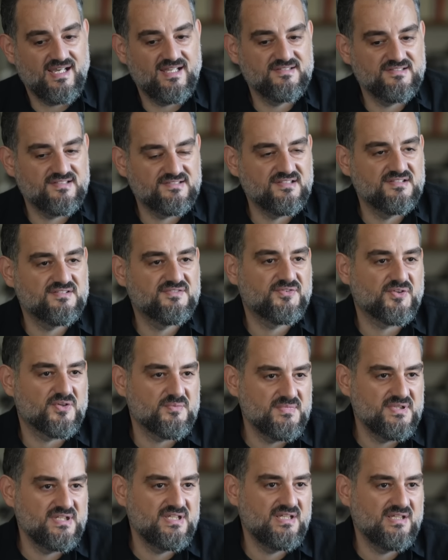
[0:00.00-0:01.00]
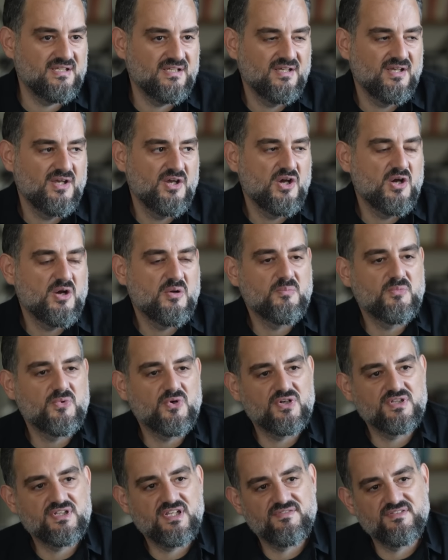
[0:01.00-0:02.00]
And this is, for me,
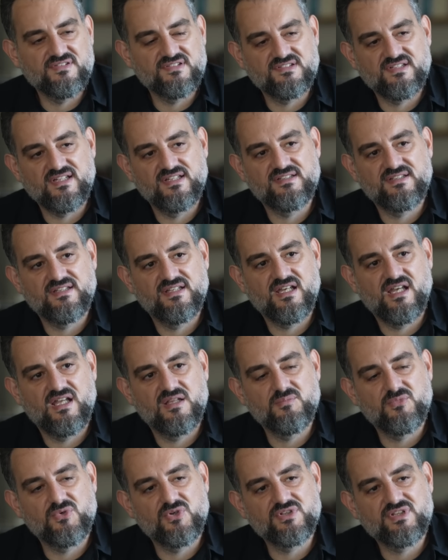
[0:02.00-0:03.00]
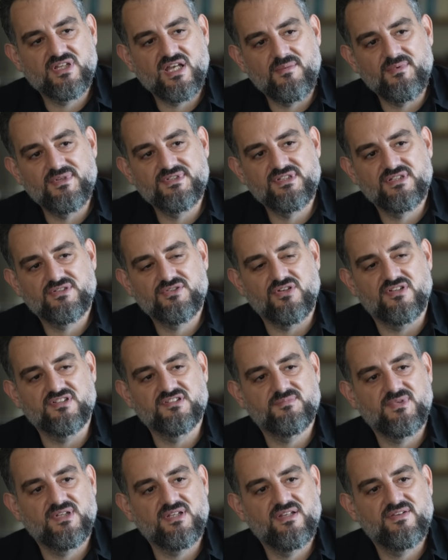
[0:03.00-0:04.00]
more devastating and more damaging to
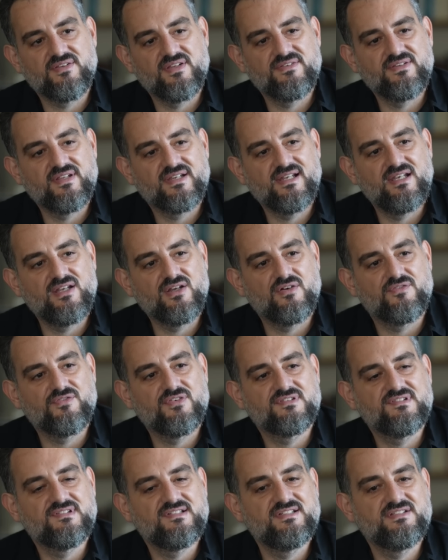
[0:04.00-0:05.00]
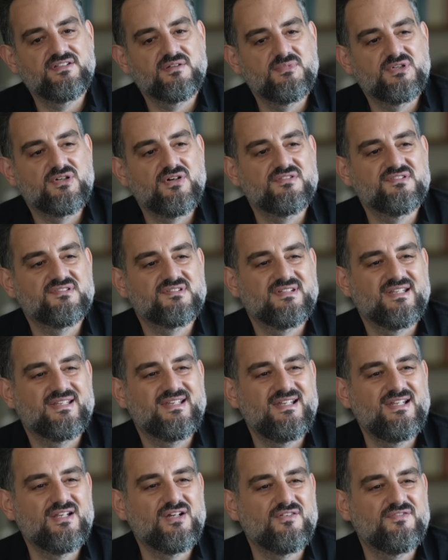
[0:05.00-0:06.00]
Hezbollah than the killing of its leader because the
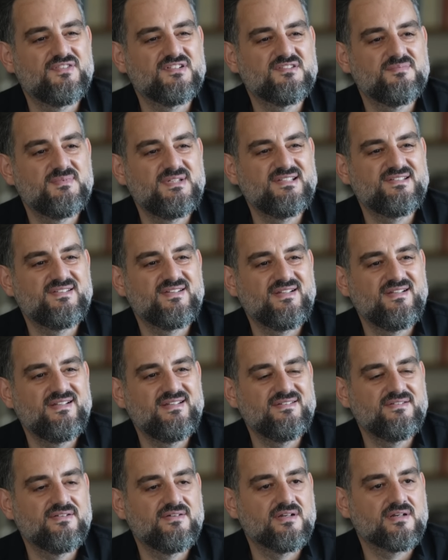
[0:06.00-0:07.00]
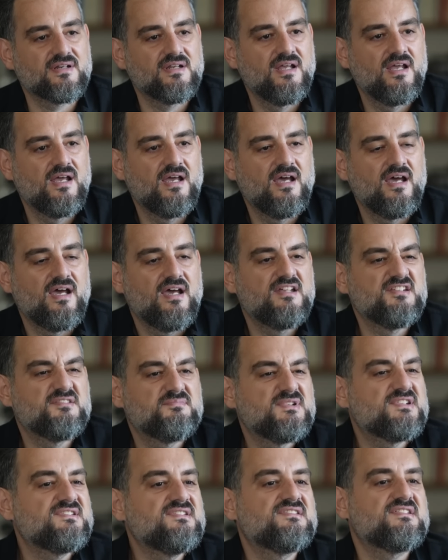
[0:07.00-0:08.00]
killing of its military leader is
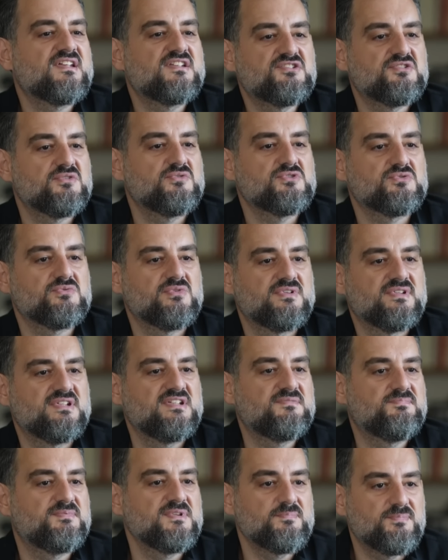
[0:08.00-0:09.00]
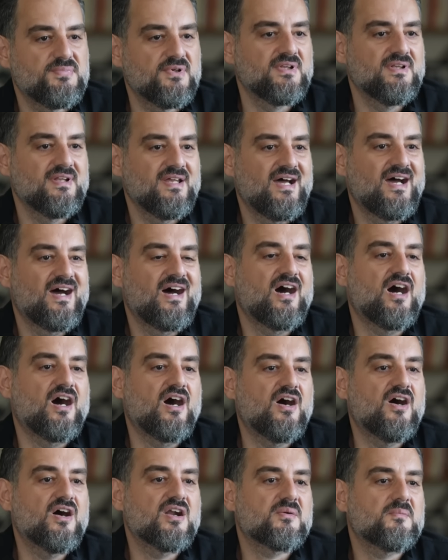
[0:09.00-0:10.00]
business as usual. These people
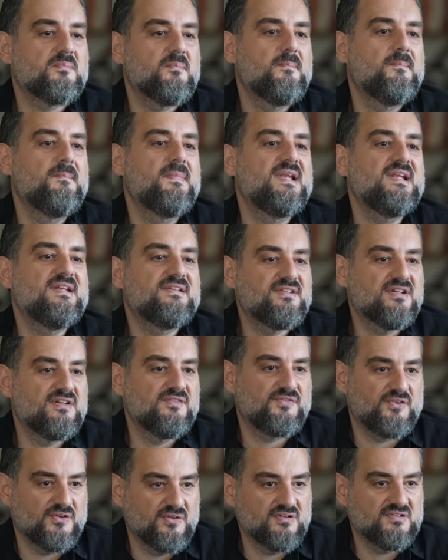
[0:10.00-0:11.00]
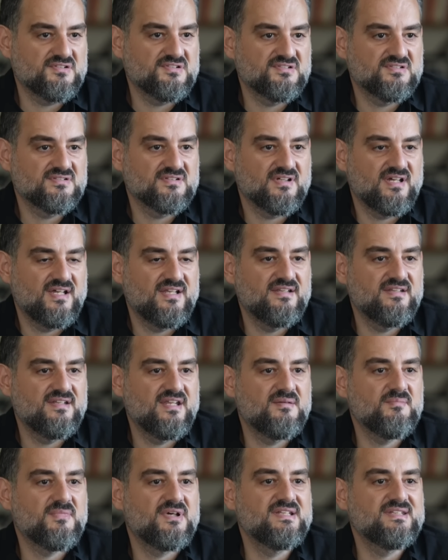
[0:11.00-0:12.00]
are military folks and
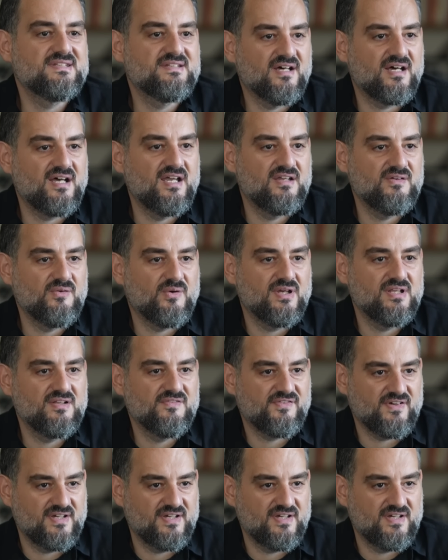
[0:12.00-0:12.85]
they might die while